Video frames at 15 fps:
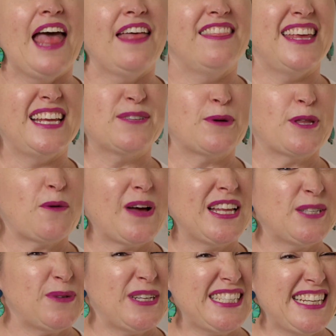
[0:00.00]
These were the
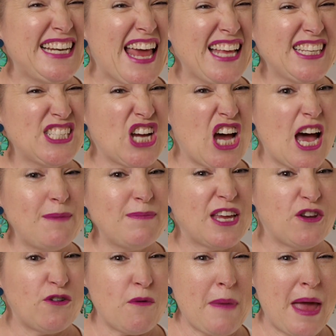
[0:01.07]
ones we did last time.
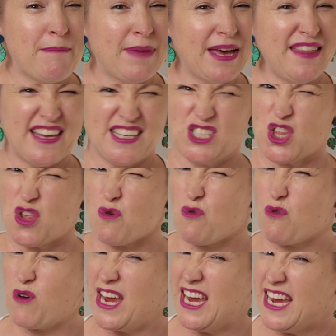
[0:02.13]
Can you remember? There's
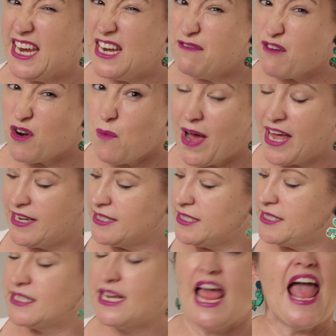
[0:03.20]
three different
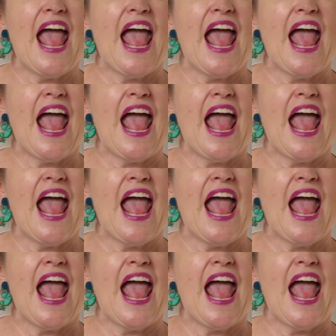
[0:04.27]
ones.